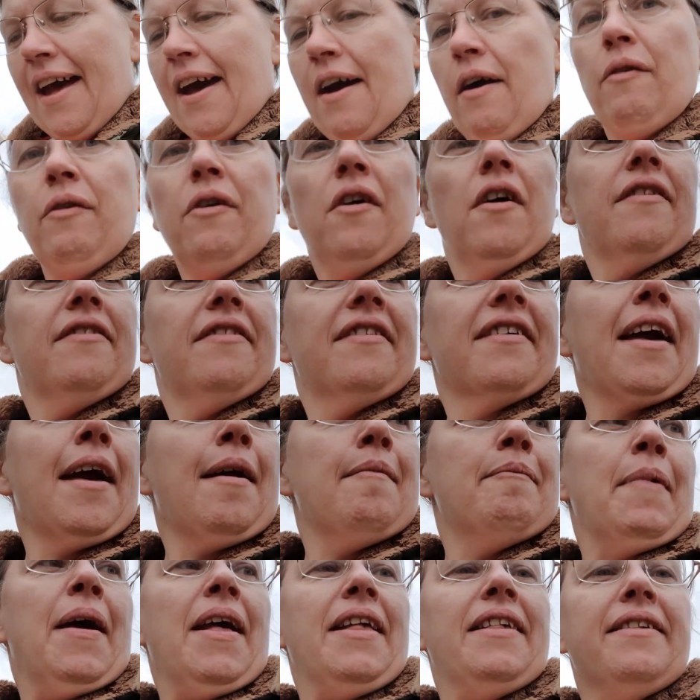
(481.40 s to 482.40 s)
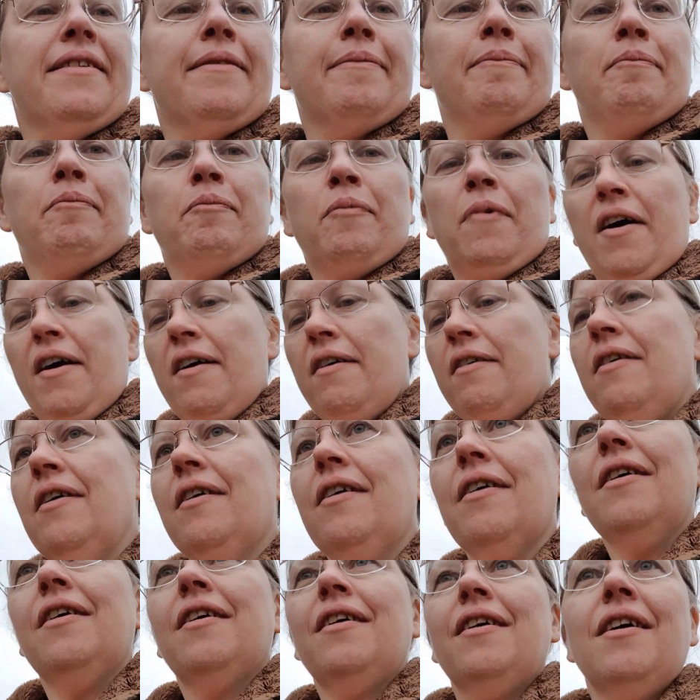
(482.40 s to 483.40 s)
now to get Ben's what?
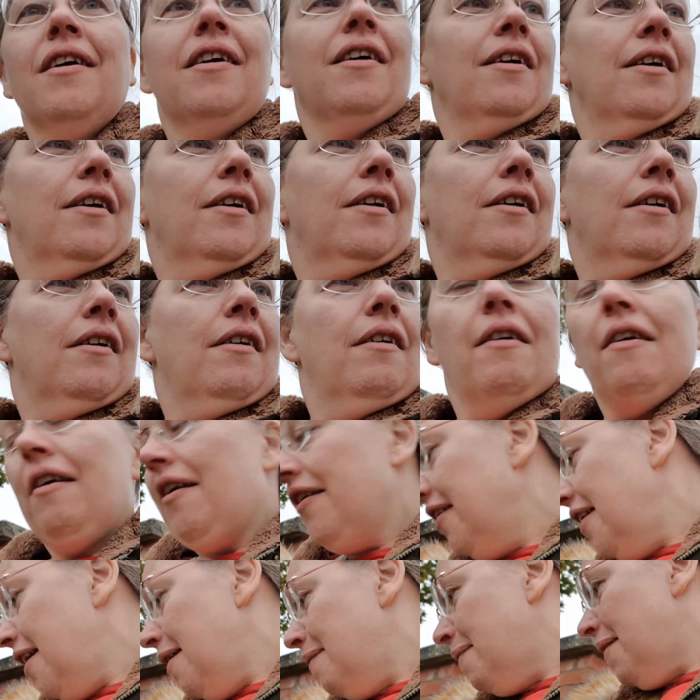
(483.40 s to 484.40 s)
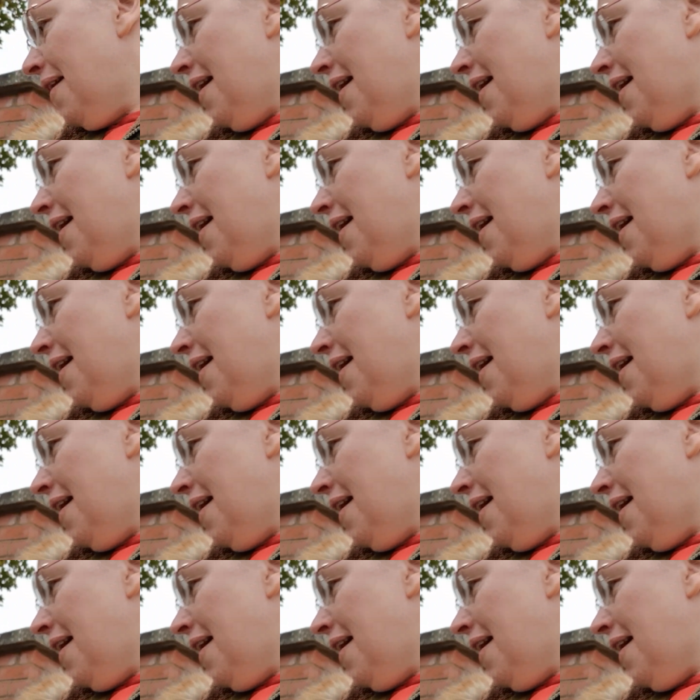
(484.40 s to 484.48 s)
Oh yeah,